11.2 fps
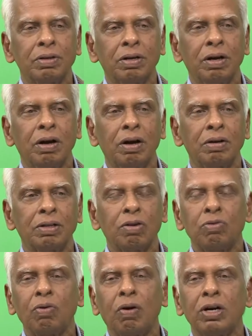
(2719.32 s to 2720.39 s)
there are
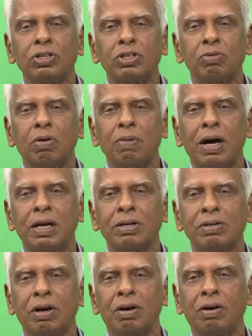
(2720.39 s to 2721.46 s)
no conditions for marriage
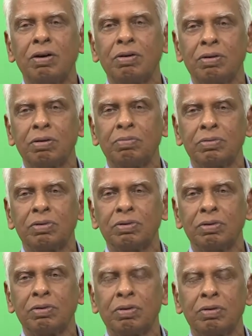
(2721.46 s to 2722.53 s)

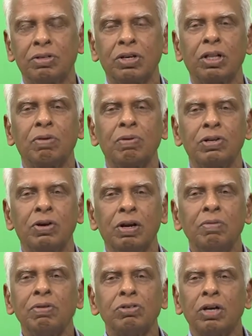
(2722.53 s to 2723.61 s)
with Satyavati on
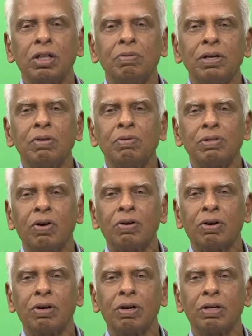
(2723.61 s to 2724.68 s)
him. The Satyavati was not
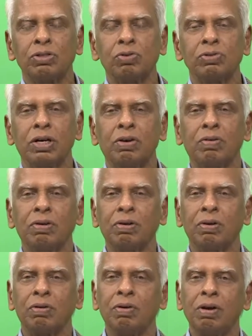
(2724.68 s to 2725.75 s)
associated
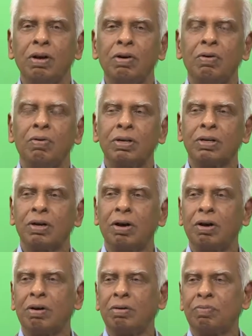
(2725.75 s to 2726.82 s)
with
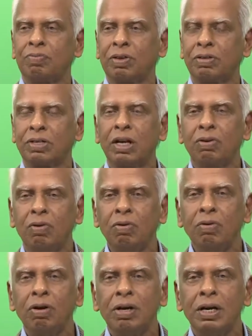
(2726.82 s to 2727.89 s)
Shantanu.
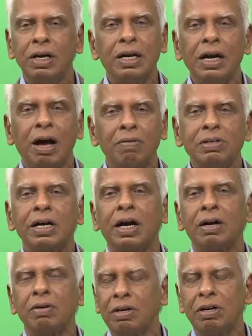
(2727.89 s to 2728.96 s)
He didn't
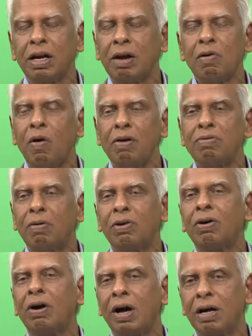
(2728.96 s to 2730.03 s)
have a wife after
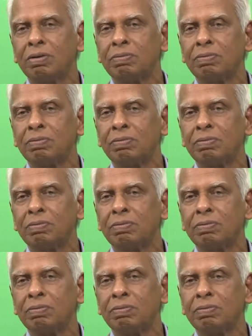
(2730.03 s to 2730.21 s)
Ganga.